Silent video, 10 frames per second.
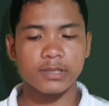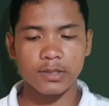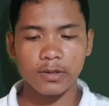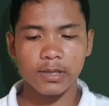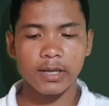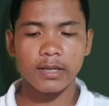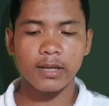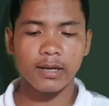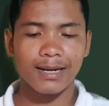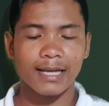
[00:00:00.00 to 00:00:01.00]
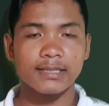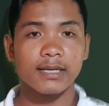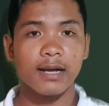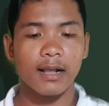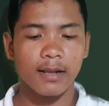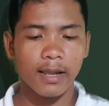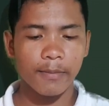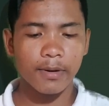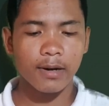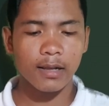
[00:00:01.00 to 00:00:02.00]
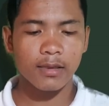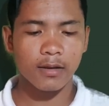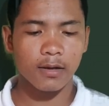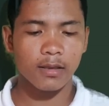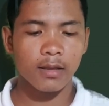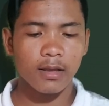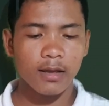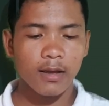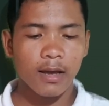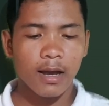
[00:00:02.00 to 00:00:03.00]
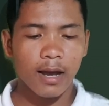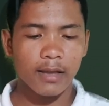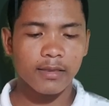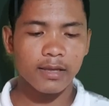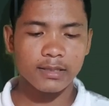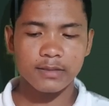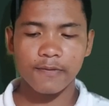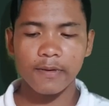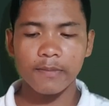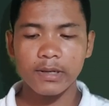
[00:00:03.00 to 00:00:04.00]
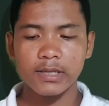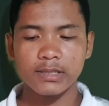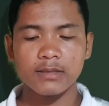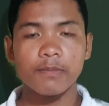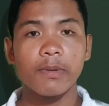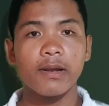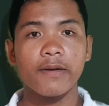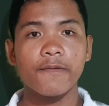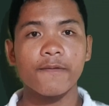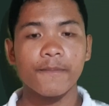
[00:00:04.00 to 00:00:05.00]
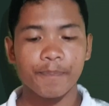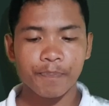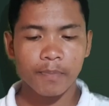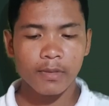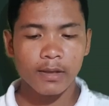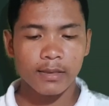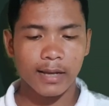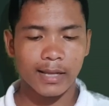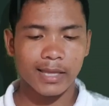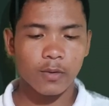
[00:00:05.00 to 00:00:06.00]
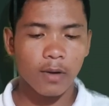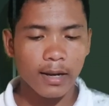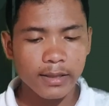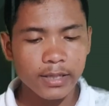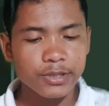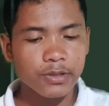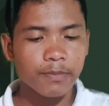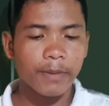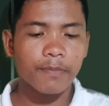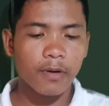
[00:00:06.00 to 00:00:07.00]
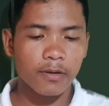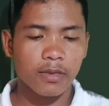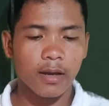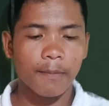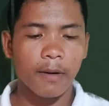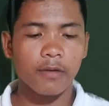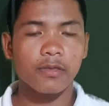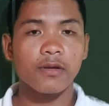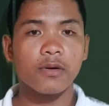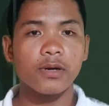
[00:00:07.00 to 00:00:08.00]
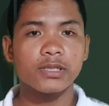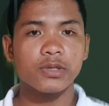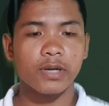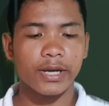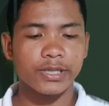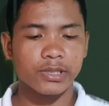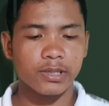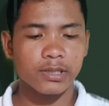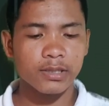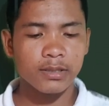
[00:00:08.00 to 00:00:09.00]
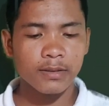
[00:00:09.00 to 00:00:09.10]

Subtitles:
is rooted in classical liberal thought, and these feminists believe that equality should be brought about through education